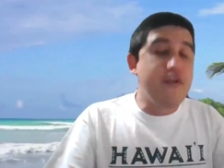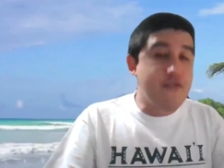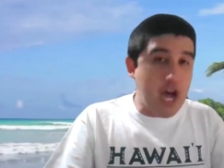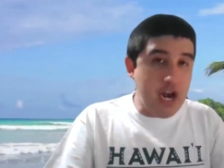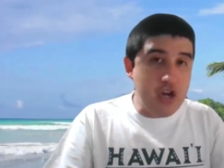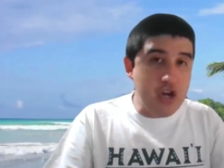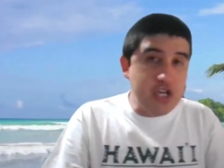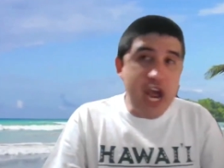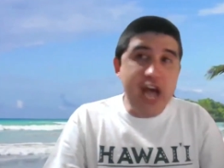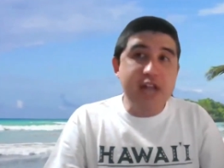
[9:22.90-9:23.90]
we've got a
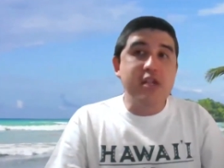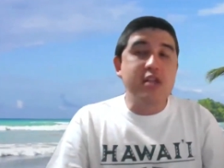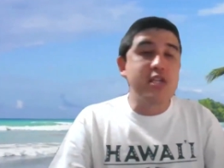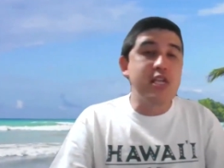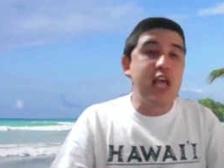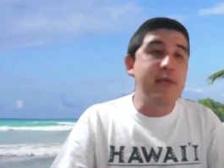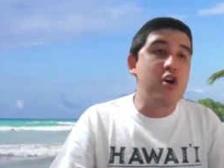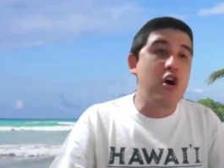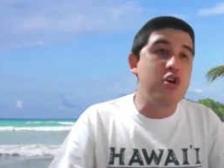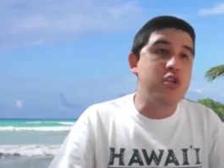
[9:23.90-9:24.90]
good chance.
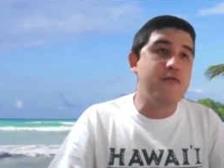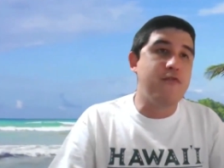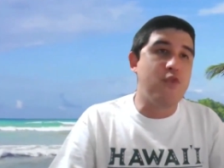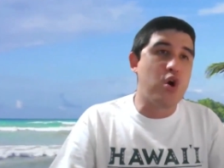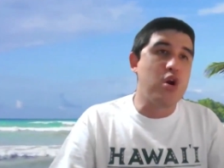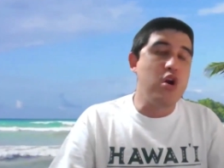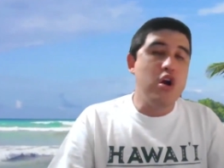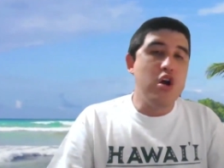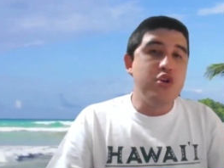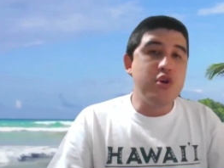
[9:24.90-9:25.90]
Same goes for
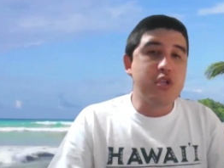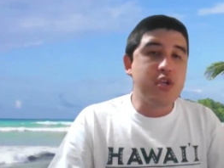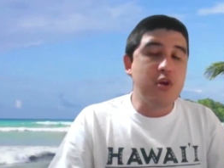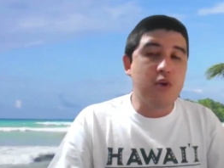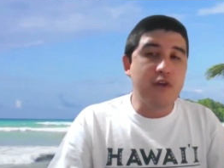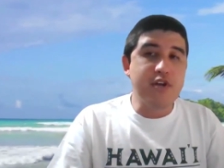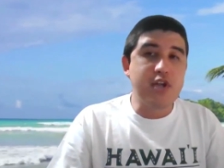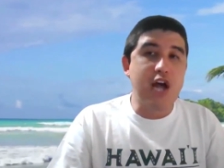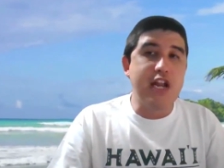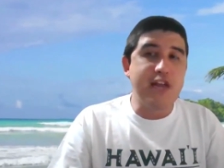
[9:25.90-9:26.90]
UC
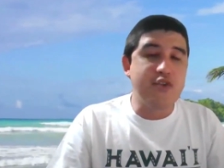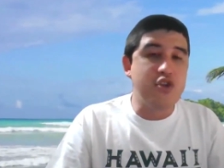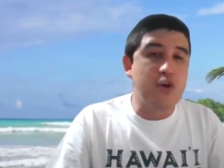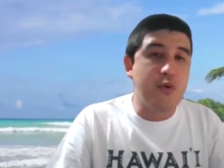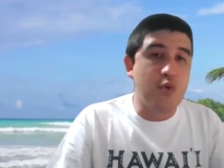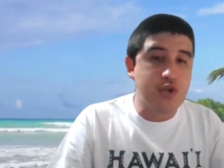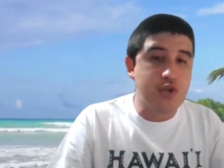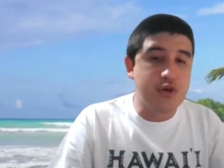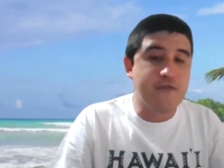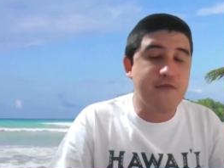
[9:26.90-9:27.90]
Riverside, even though we
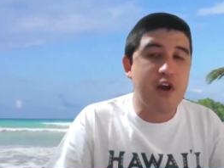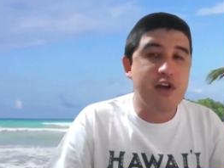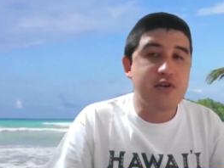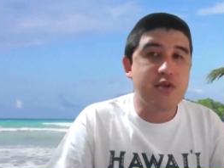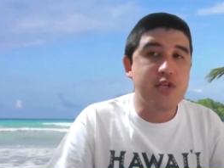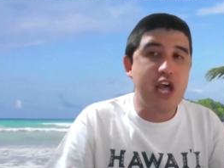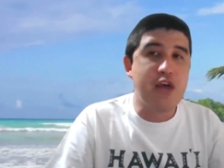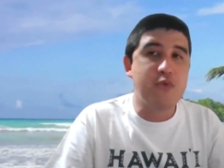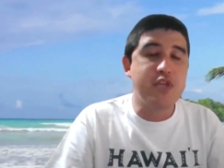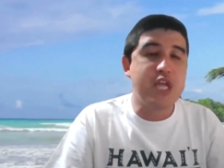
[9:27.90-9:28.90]
were searching for answers
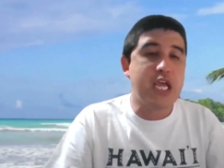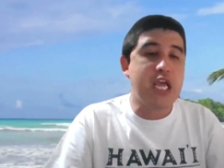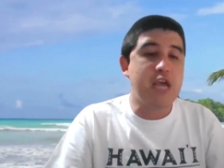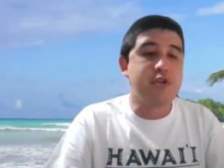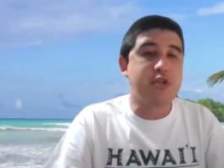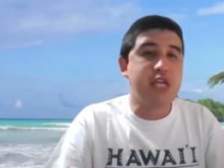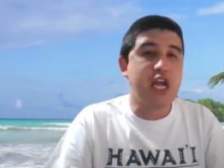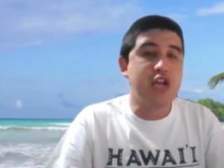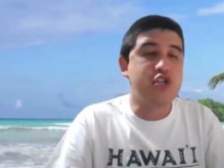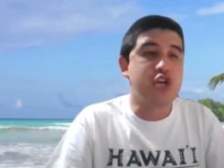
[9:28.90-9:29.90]
then when they came to the
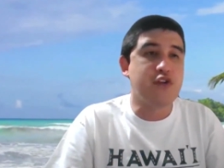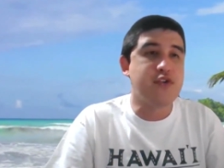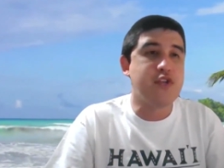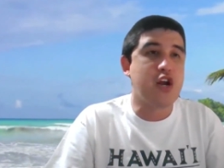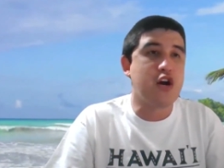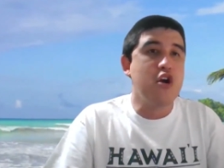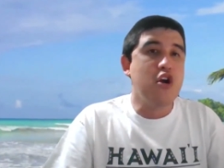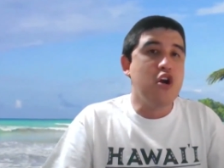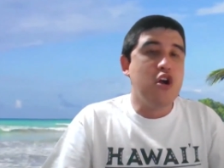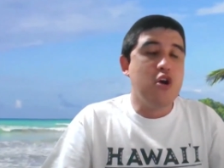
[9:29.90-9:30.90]
Stan Sheriff
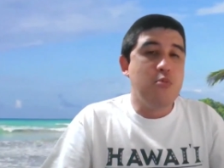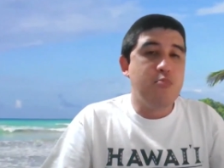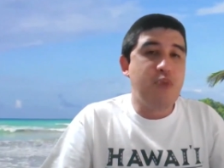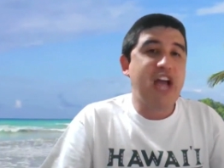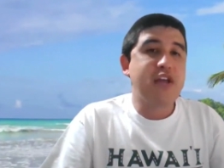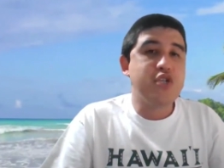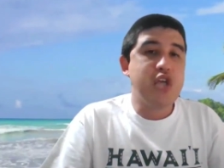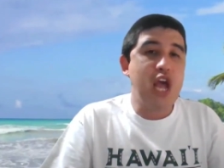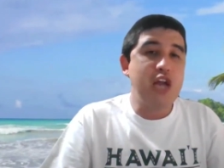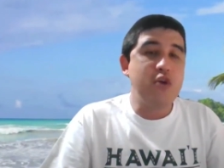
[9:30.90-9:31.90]
Center back
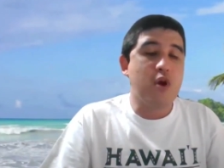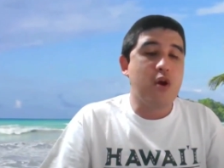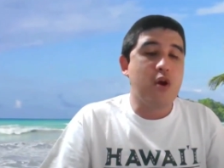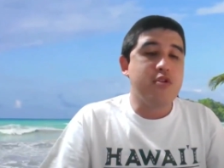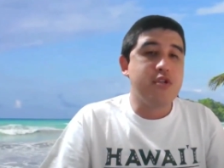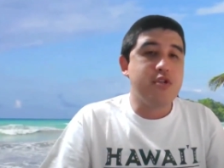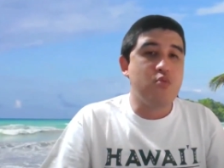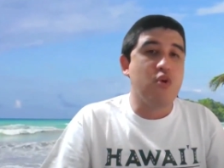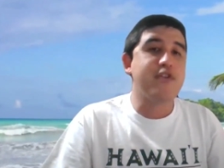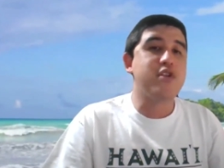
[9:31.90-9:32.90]
in January.
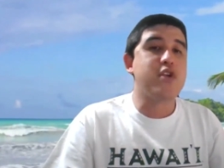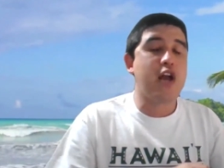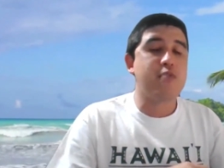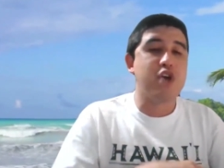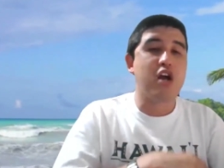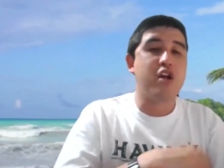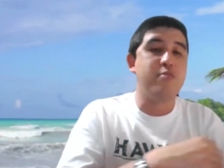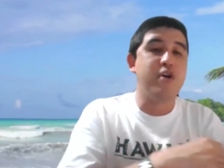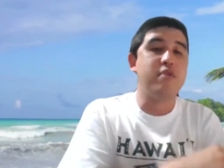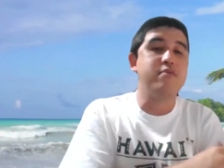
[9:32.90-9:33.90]
Riverside, I'm
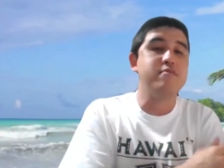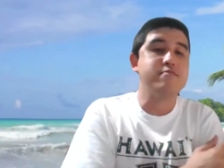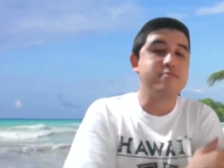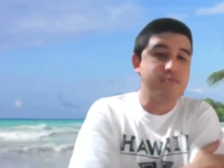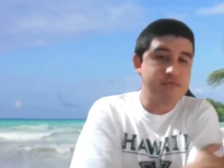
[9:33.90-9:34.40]
talking about.